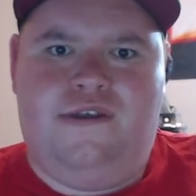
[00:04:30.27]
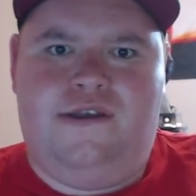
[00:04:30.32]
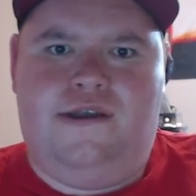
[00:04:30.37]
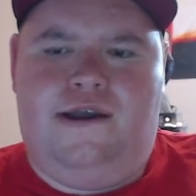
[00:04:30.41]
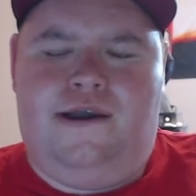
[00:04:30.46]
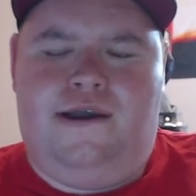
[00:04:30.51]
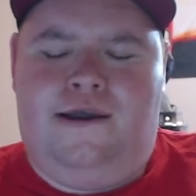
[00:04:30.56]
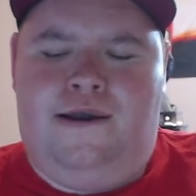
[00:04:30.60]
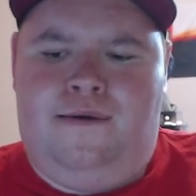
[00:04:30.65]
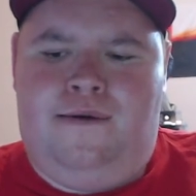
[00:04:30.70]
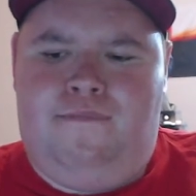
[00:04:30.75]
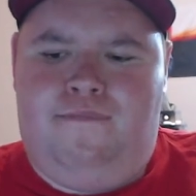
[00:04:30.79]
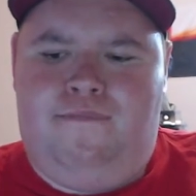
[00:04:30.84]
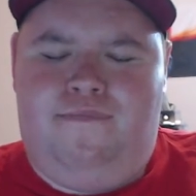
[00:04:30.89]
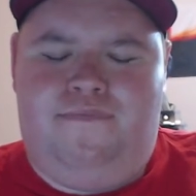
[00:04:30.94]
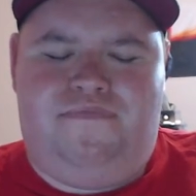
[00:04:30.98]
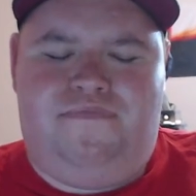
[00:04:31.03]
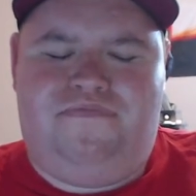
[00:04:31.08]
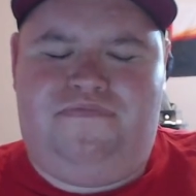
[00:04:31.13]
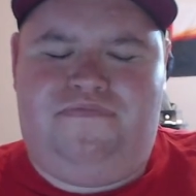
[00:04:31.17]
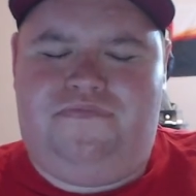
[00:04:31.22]
I'm
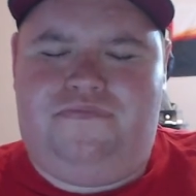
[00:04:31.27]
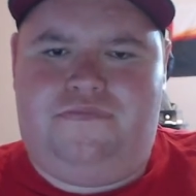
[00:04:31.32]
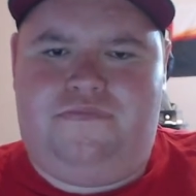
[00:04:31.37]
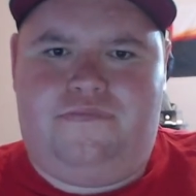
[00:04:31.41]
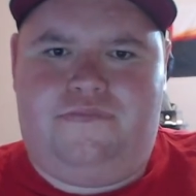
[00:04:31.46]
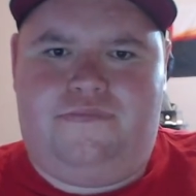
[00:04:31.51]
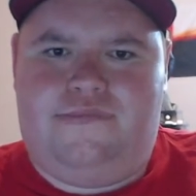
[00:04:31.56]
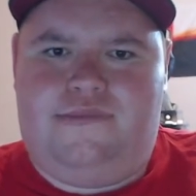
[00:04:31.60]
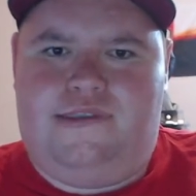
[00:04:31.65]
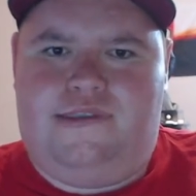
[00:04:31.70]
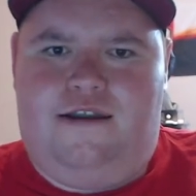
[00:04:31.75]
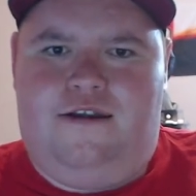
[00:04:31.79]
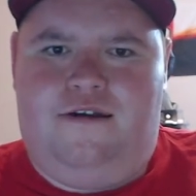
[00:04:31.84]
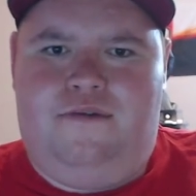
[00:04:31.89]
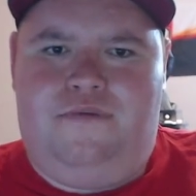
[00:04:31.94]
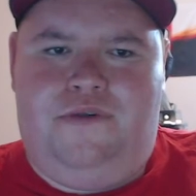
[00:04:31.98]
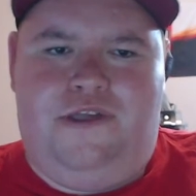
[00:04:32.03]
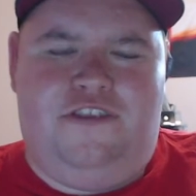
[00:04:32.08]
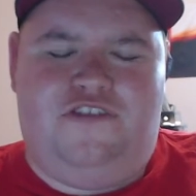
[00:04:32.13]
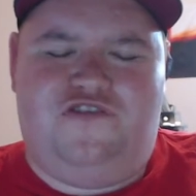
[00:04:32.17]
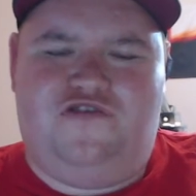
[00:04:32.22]

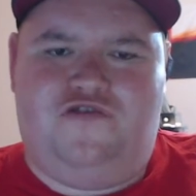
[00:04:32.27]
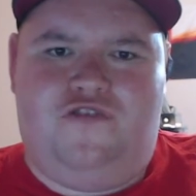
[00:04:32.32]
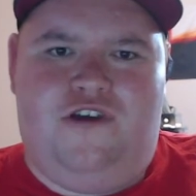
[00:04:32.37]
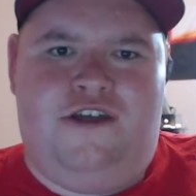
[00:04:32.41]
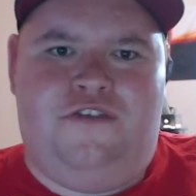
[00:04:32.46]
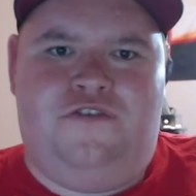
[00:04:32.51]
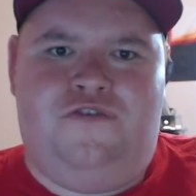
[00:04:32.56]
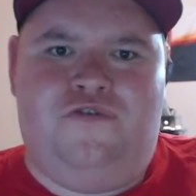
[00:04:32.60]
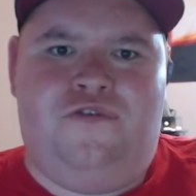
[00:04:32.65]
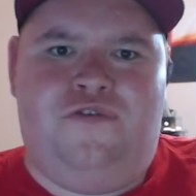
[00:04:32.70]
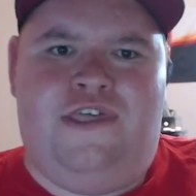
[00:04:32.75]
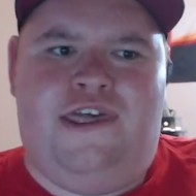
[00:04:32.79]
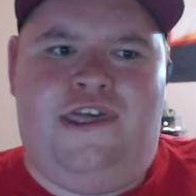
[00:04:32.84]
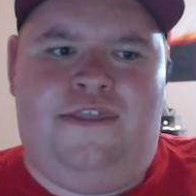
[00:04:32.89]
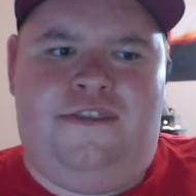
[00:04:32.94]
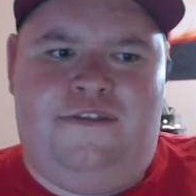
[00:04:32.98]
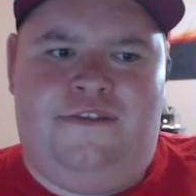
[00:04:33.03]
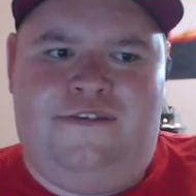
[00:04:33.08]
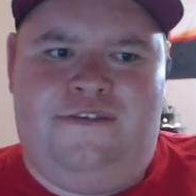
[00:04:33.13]
going to try and do that